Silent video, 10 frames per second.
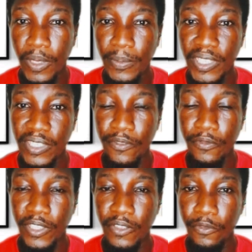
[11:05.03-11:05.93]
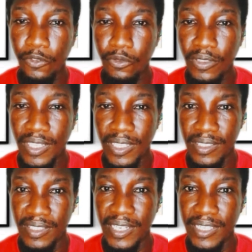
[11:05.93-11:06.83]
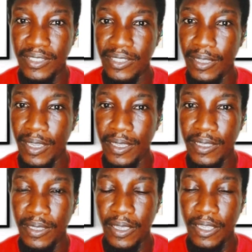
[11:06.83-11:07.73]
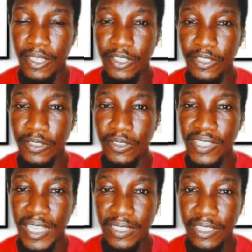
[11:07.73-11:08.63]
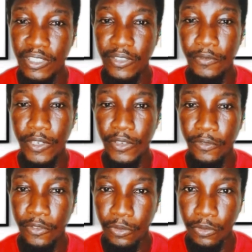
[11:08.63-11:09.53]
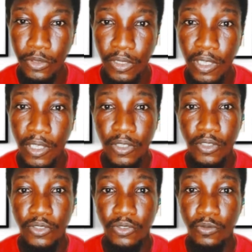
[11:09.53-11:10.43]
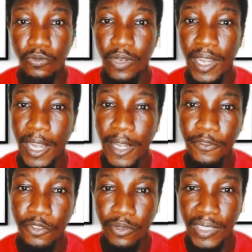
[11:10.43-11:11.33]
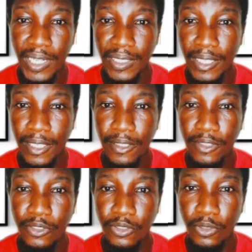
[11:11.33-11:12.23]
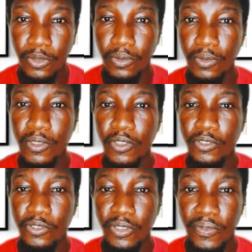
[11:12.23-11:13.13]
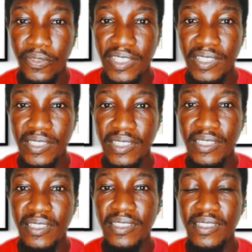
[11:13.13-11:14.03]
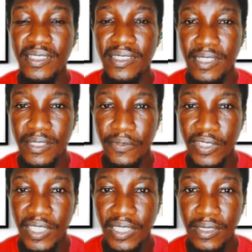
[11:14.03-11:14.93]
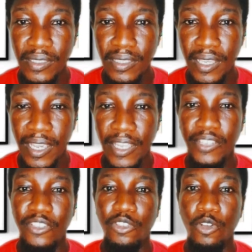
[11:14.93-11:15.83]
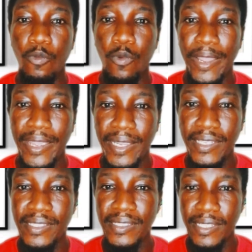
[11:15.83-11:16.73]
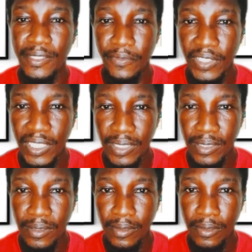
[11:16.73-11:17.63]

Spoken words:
maybe a different field that is slightly a slightly different field, you have to gather your university certificate and your WAEC certificate.